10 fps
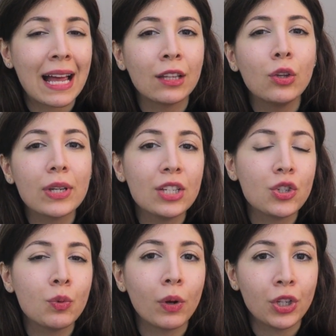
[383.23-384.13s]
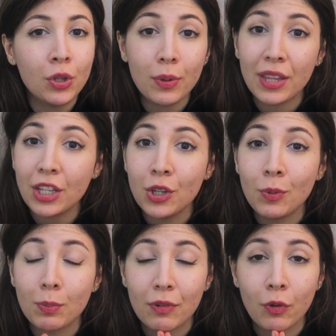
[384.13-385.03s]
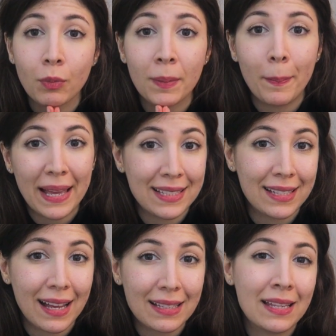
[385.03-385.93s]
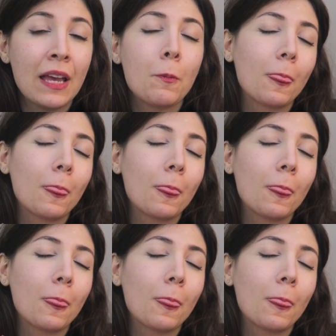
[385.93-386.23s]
and look into what you think you will perform the best at.